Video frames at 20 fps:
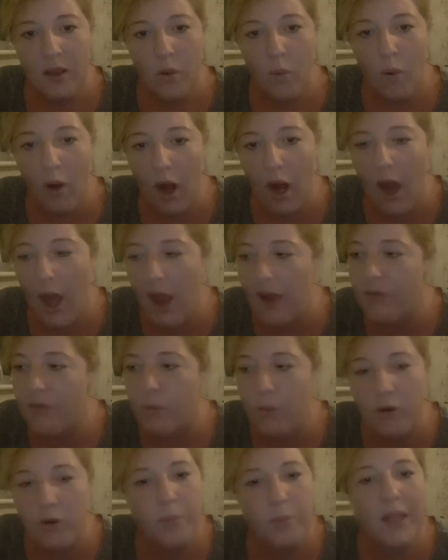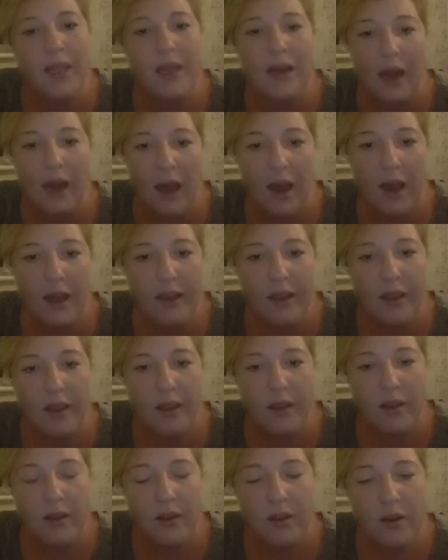What life would be
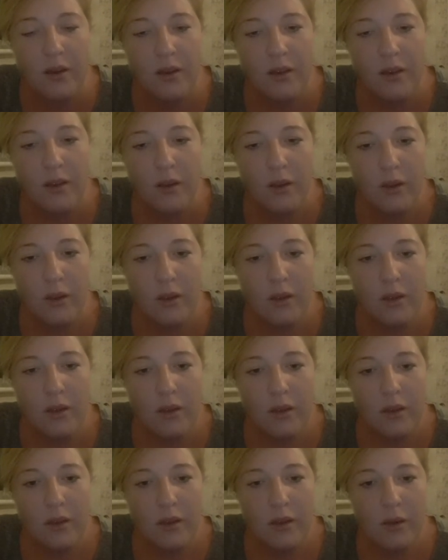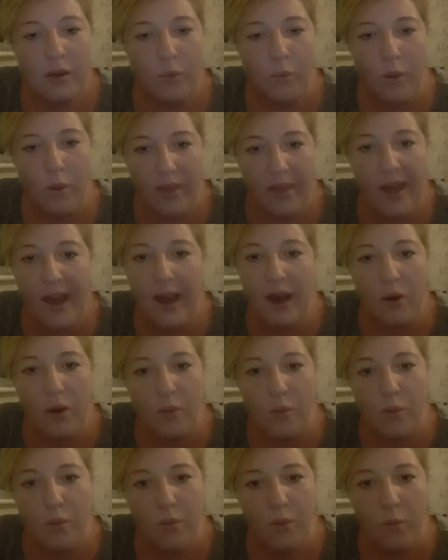like
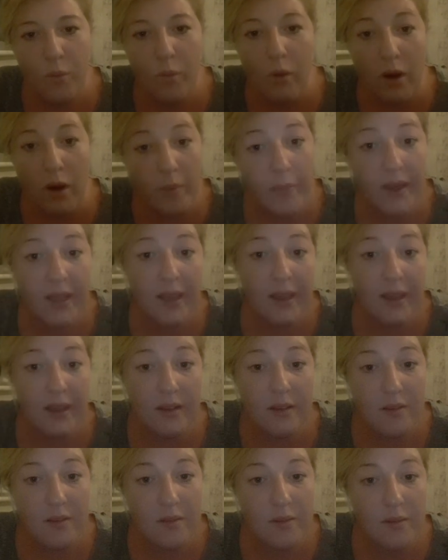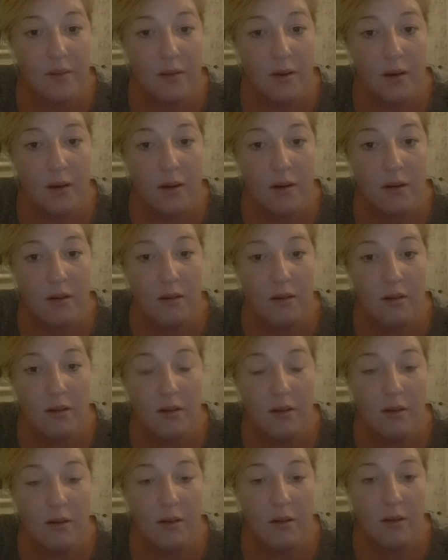without one of my kids.
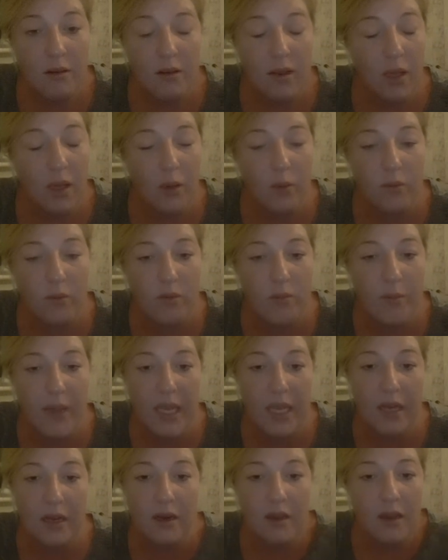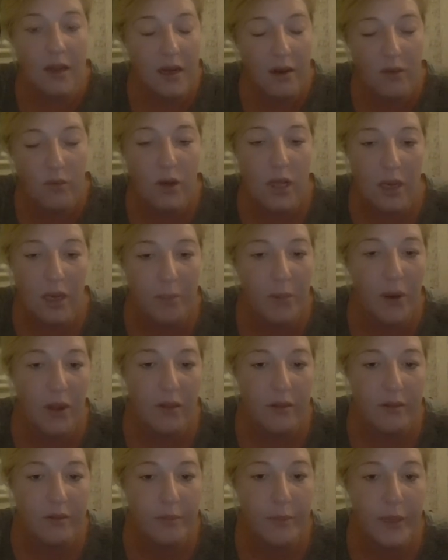You know what I mean? And it really
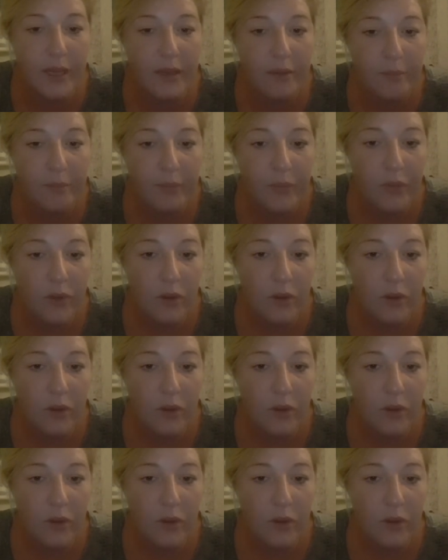bothers me.